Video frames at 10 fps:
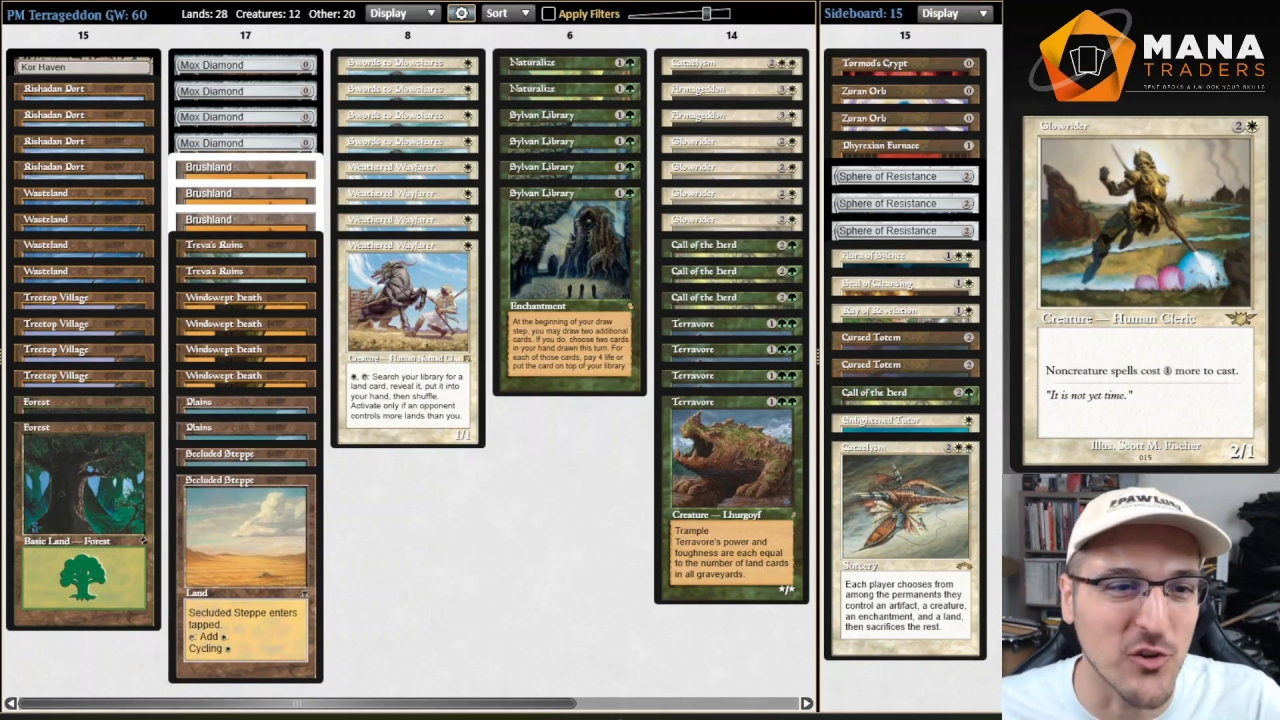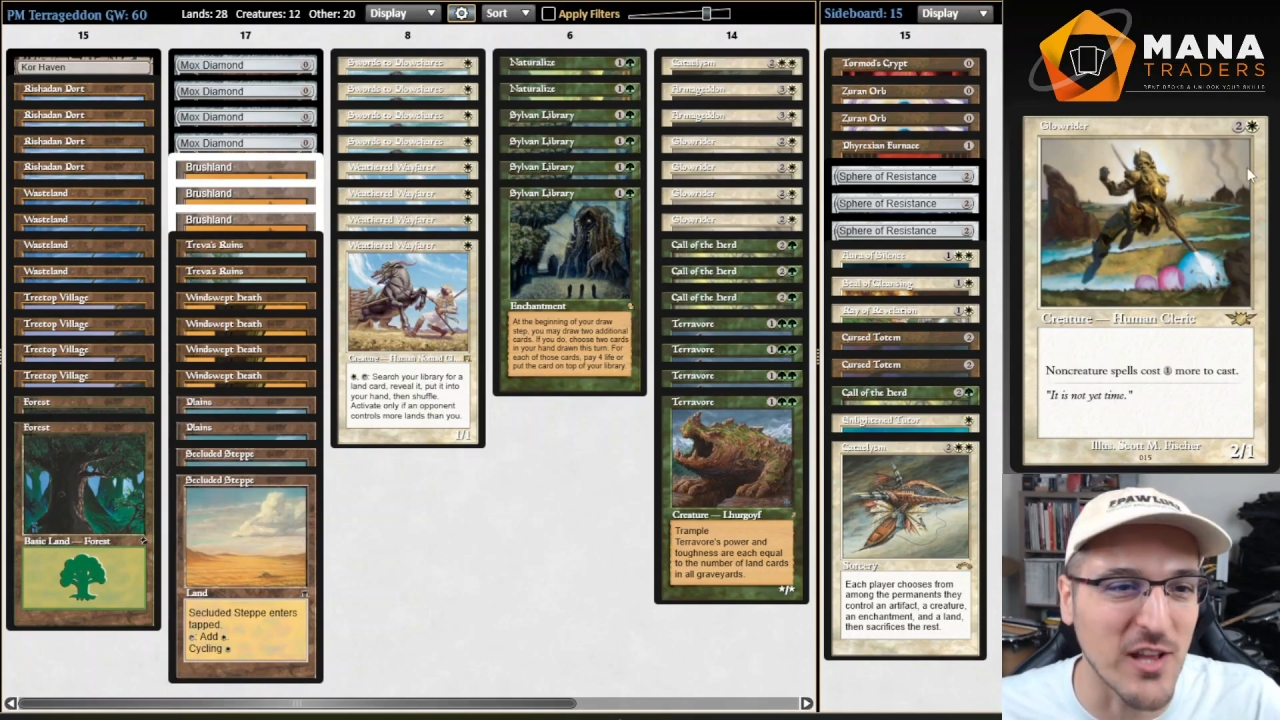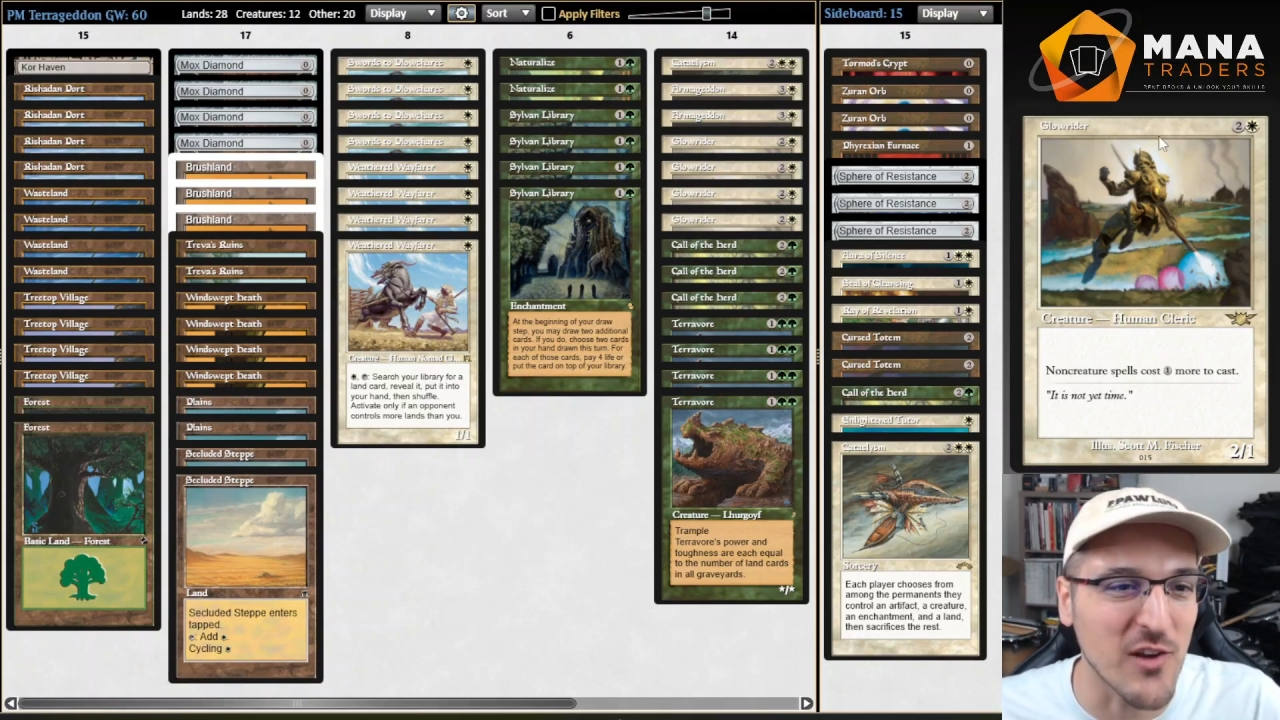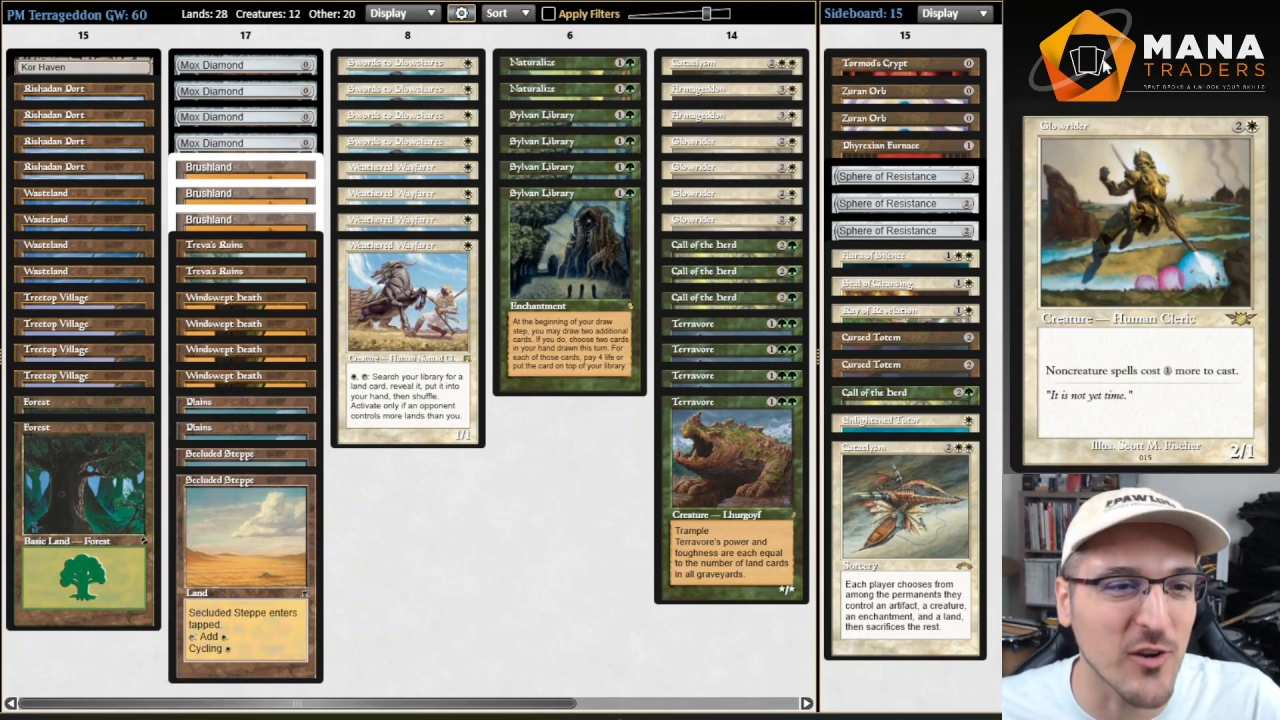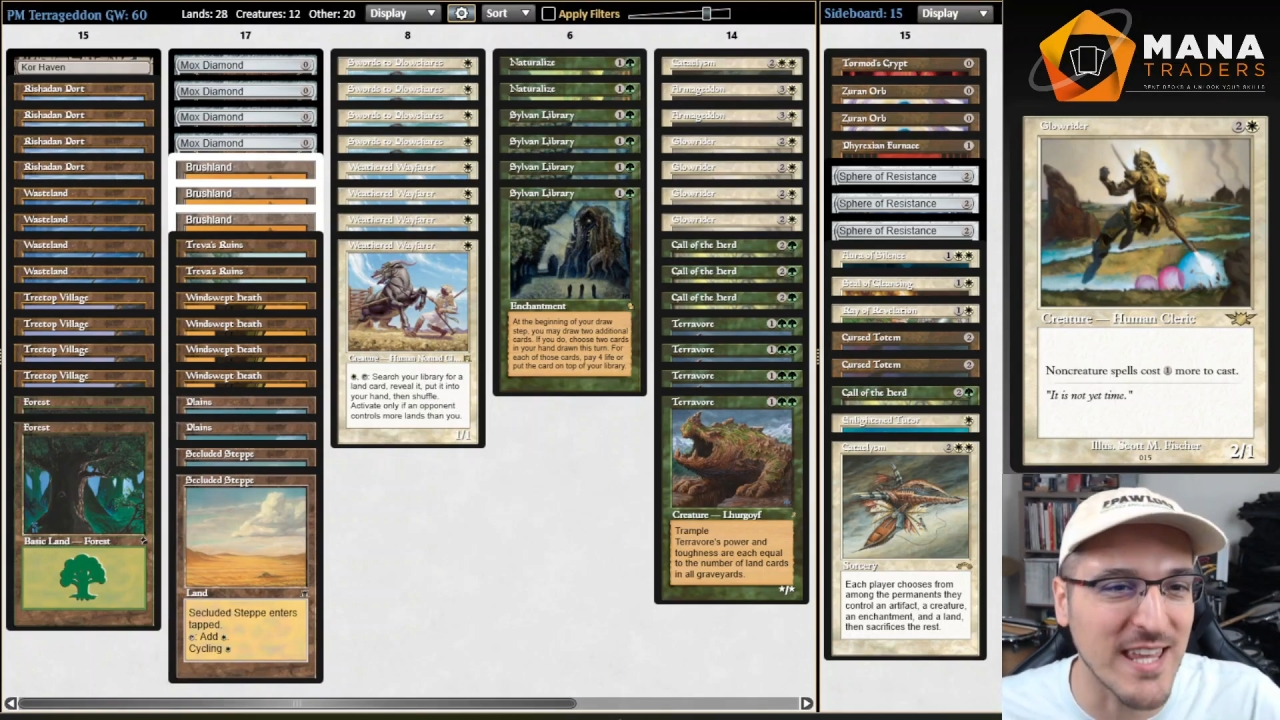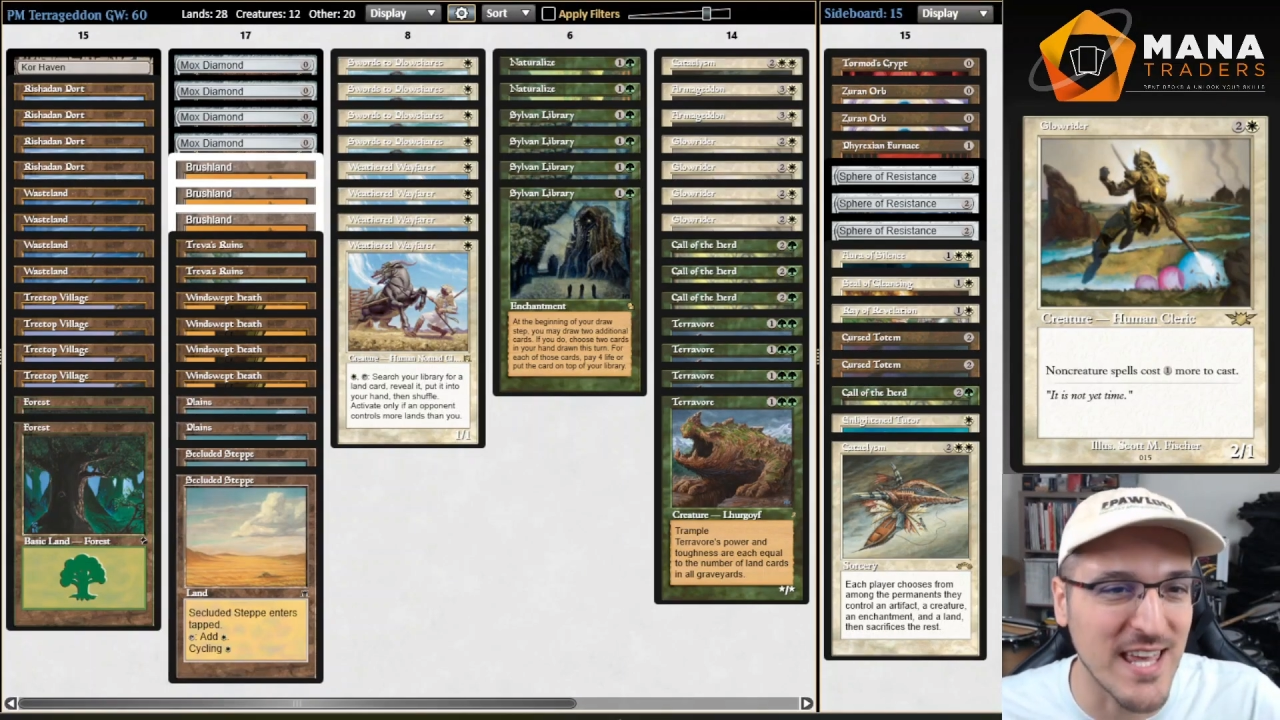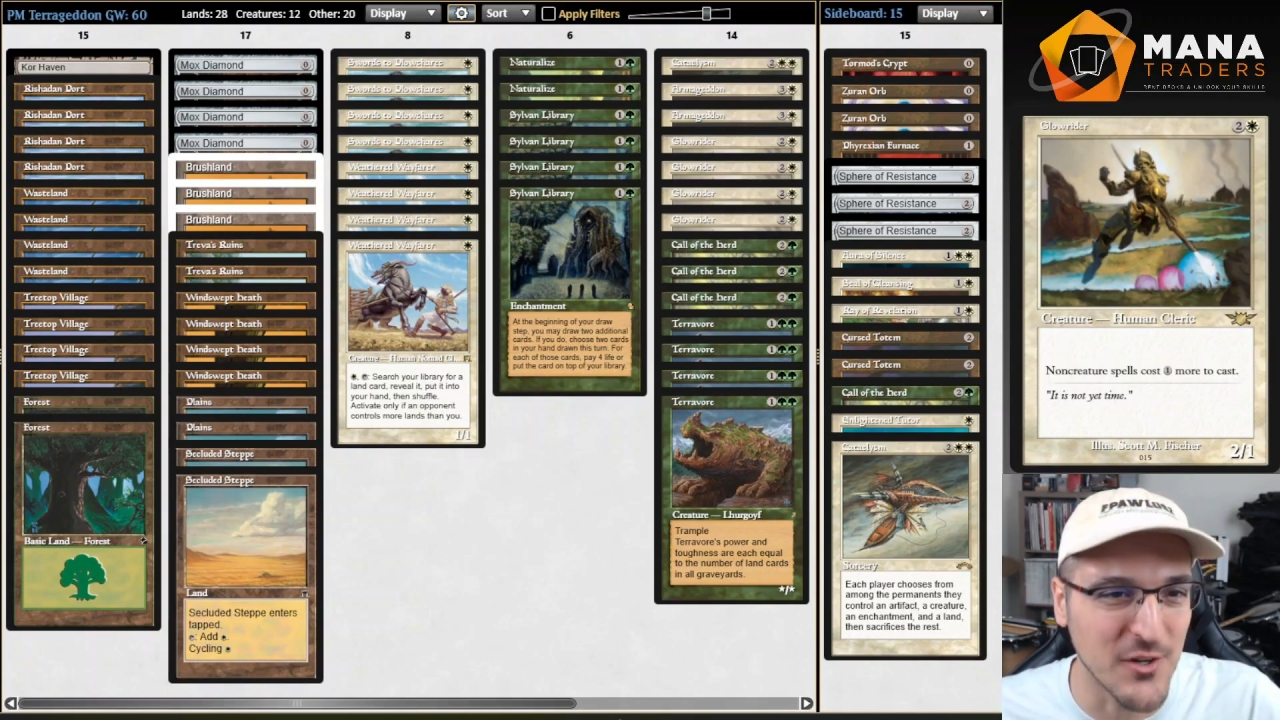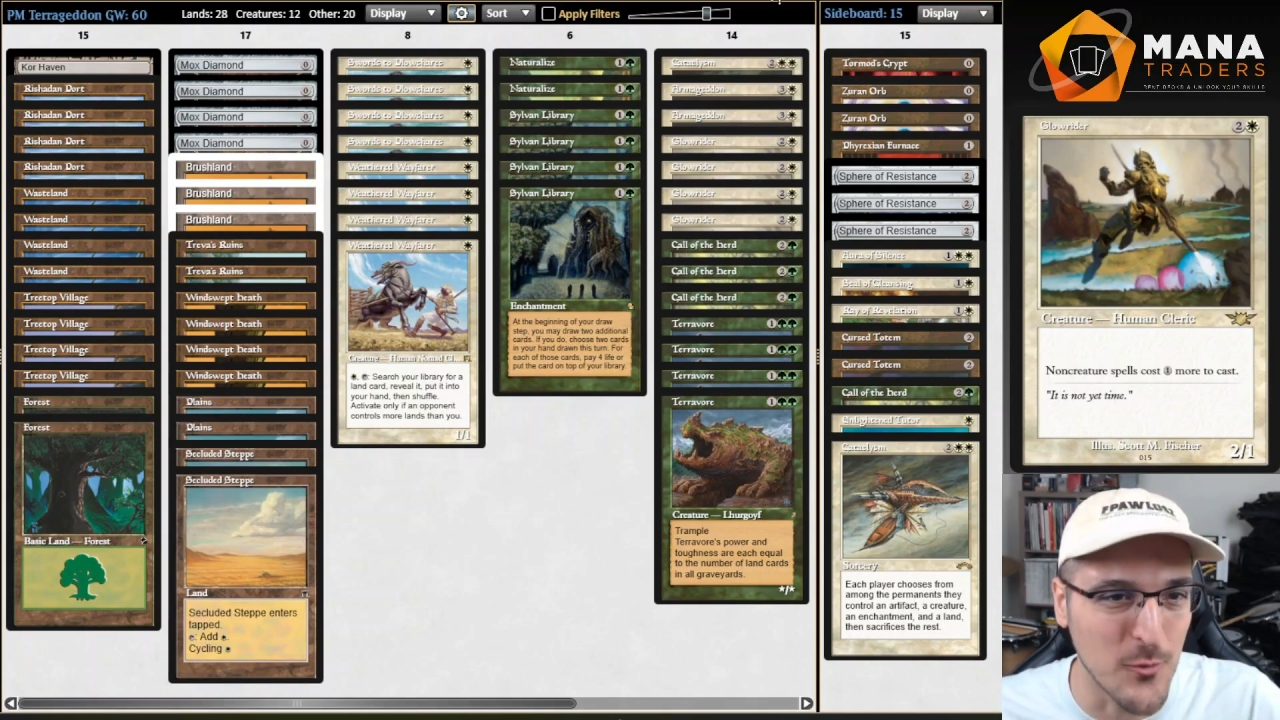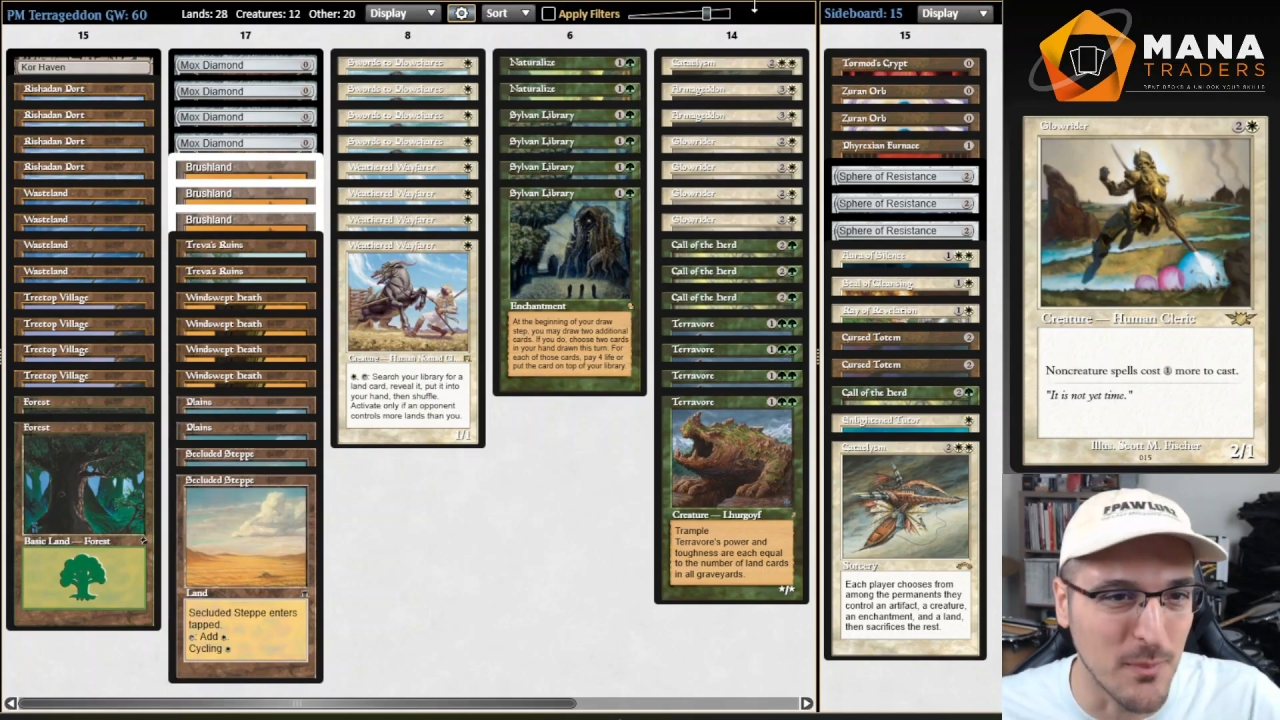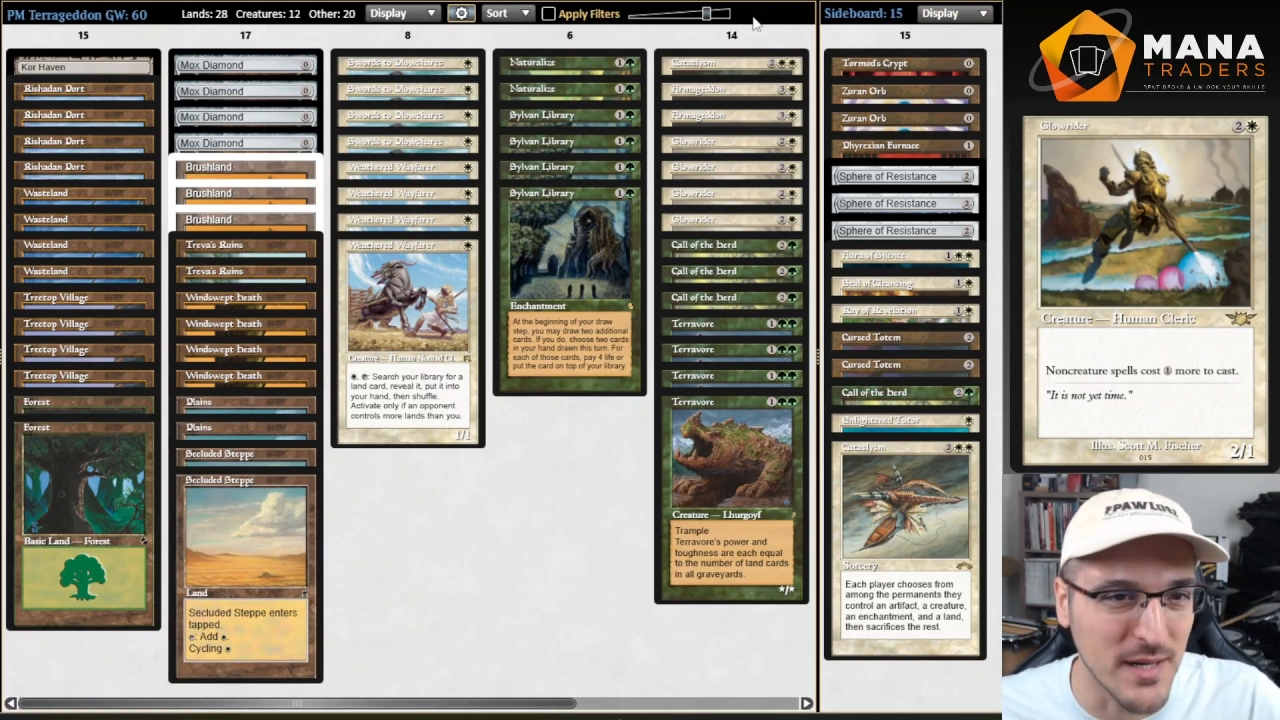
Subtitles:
Terrageddon,